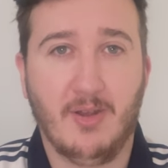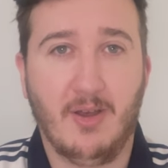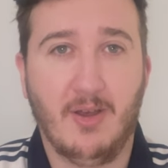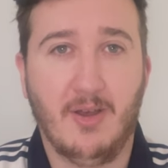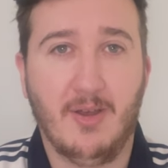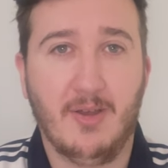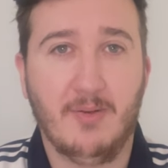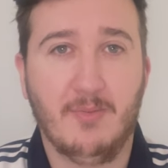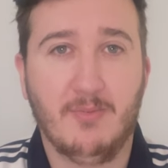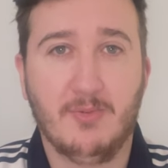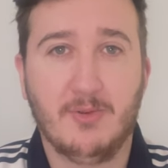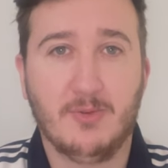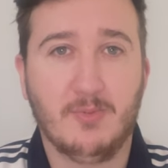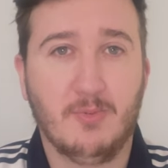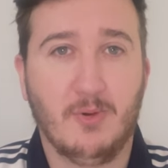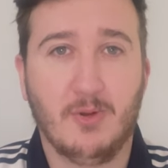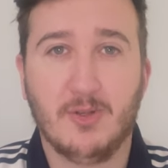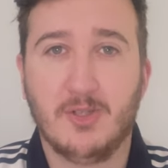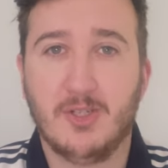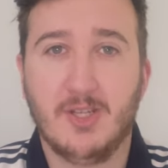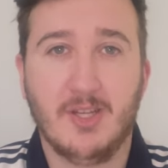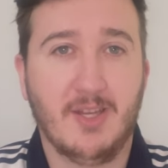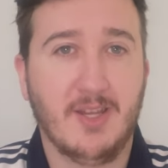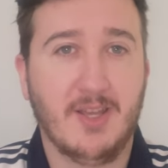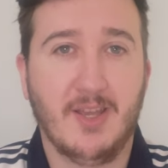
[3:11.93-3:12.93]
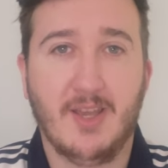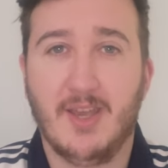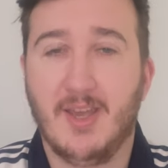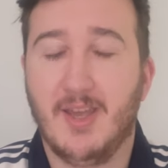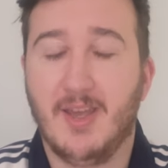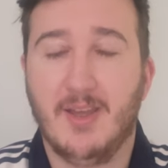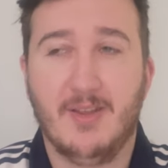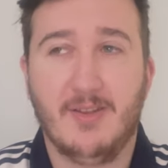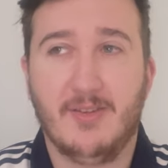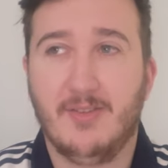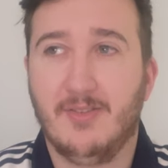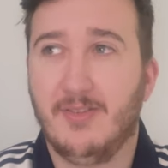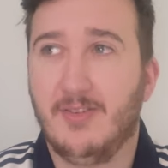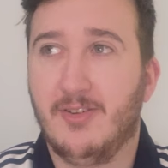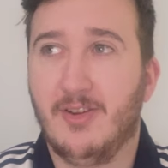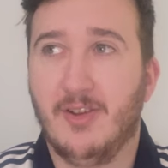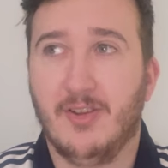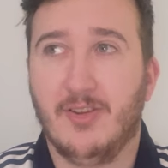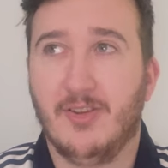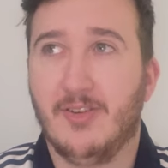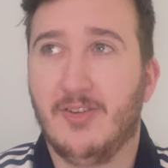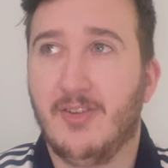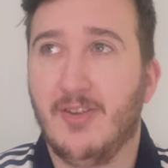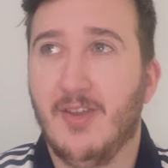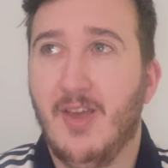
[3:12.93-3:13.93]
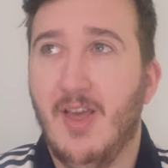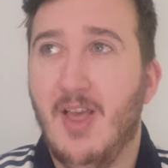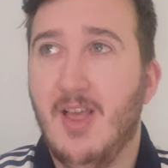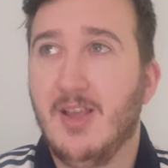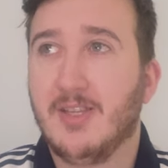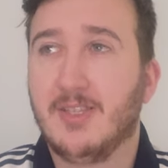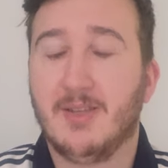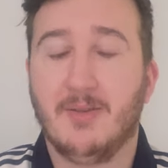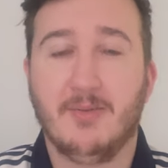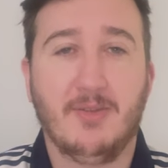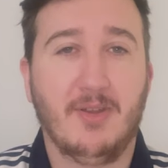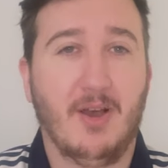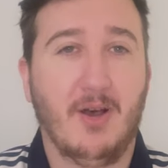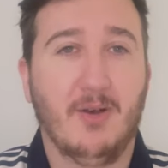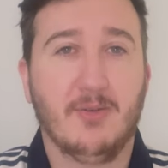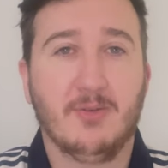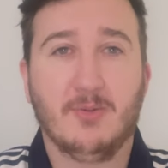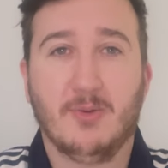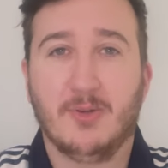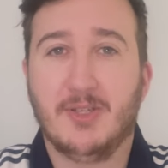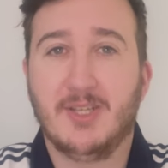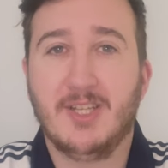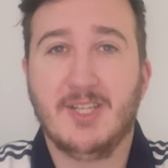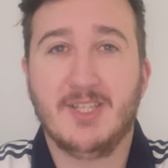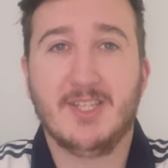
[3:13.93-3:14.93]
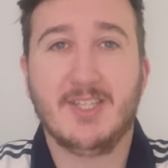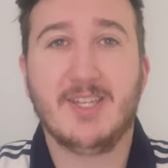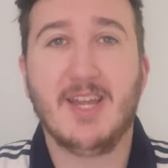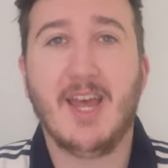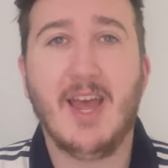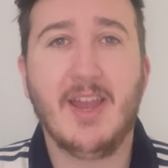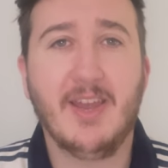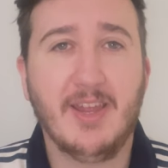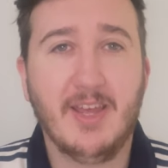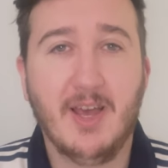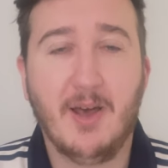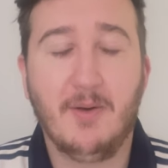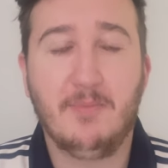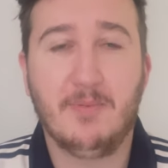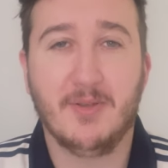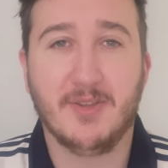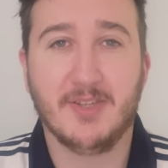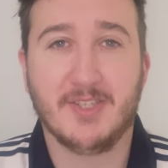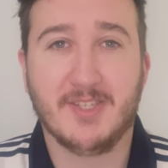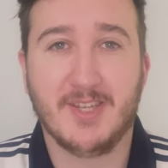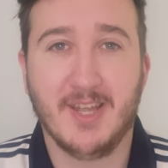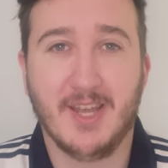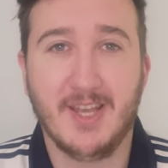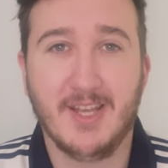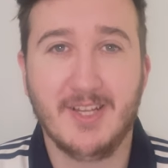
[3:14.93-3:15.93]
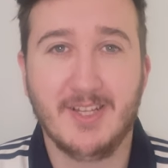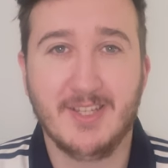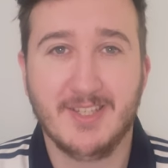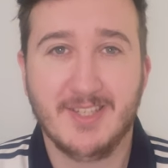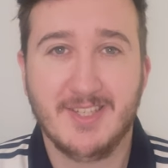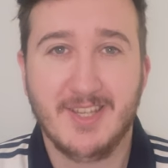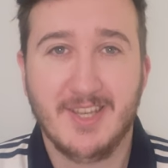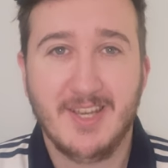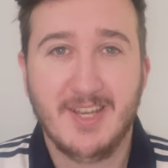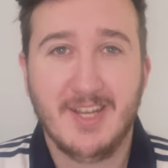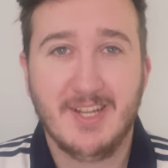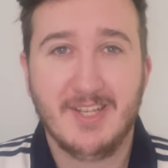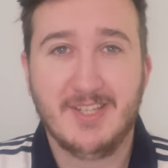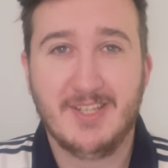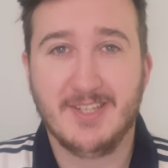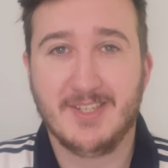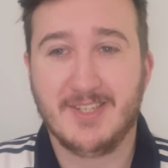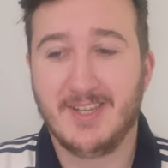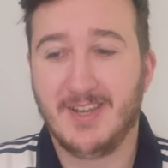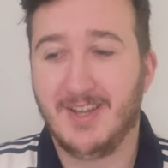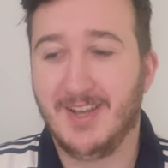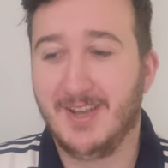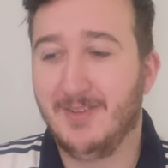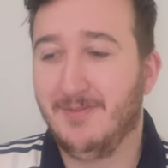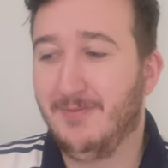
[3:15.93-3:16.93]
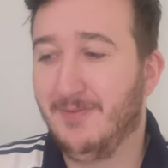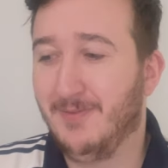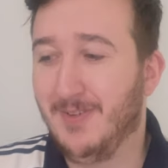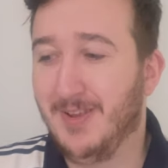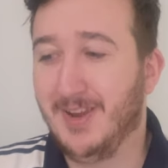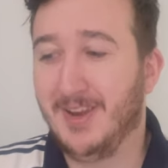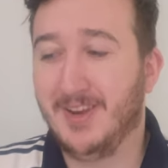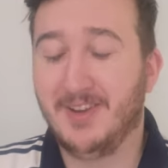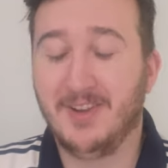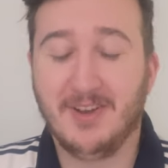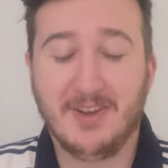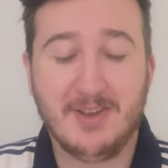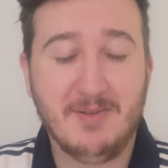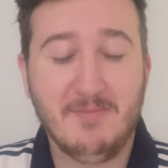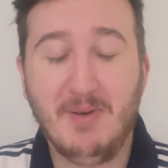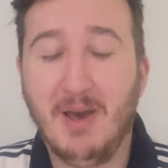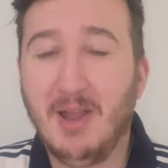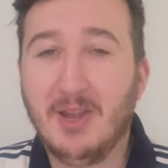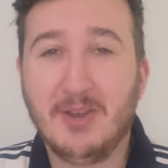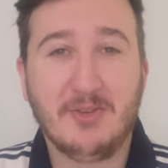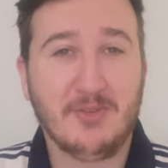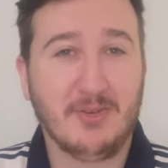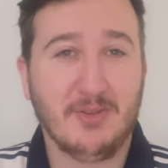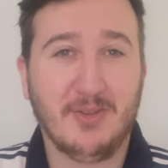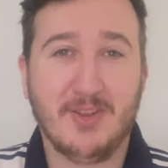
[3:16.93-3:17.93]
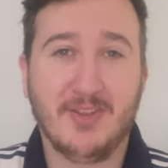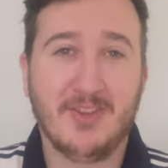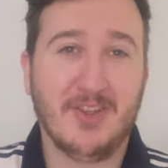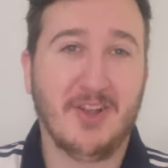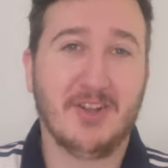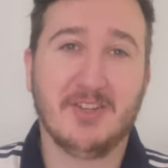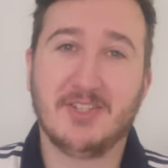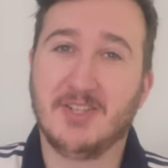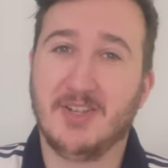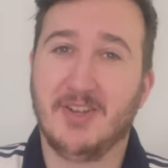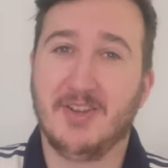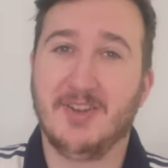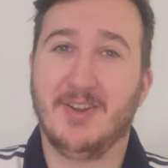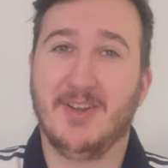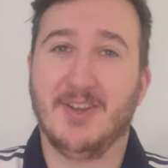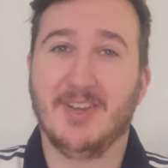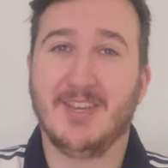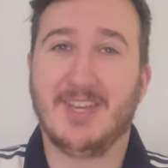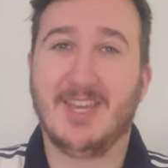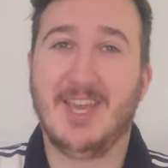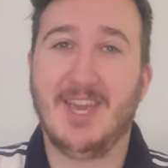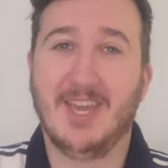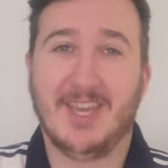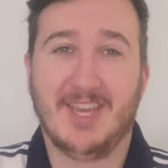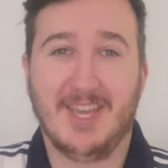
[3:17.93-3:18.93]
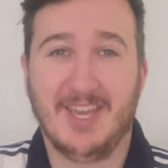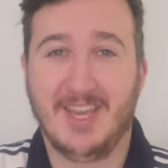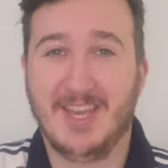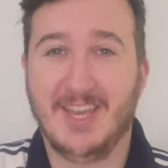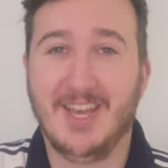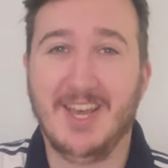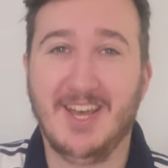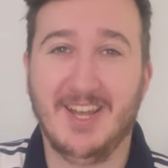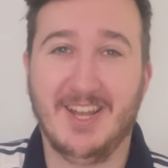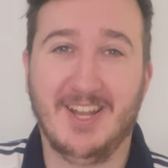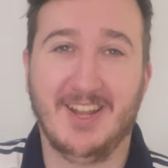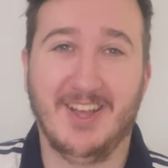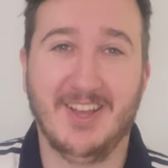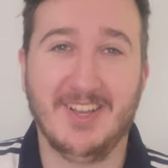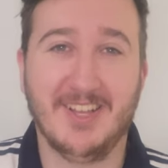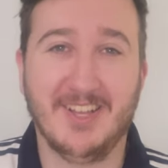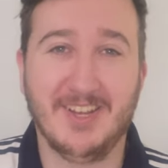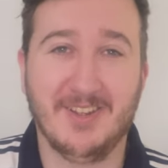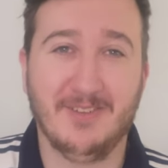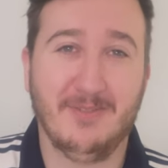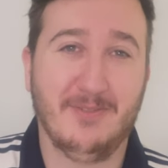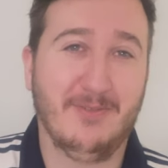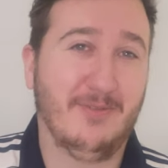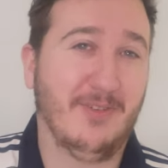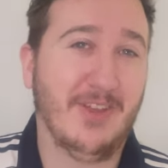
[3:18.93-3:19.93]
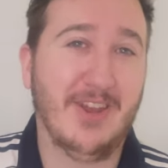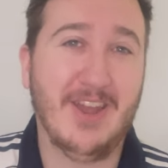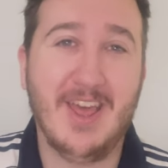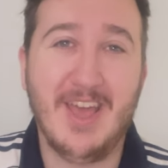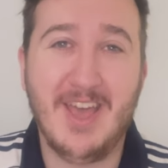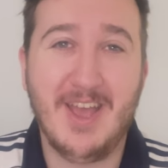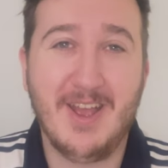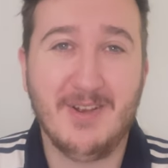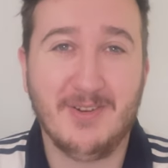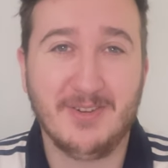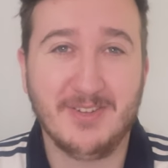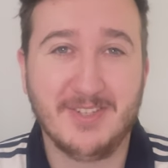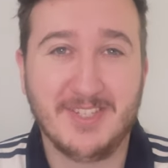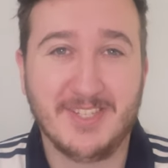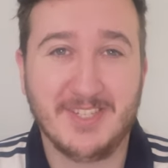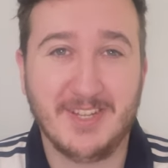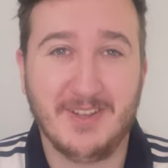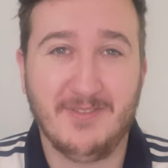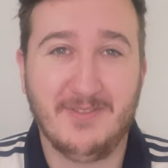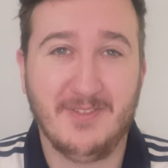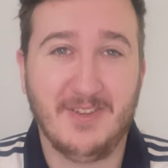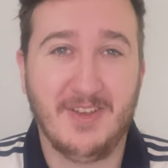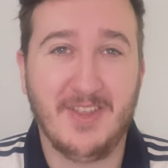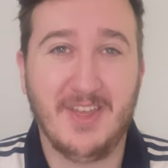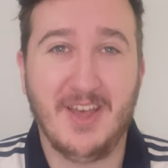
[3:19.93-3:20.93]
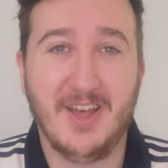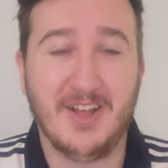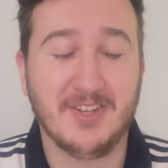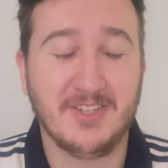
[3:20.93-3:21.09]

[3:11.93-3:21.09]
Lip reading: I was watching it standing up at stages, just like feeling like a manager on the touchline, like kicking, like, you know, thin air and stuff like that.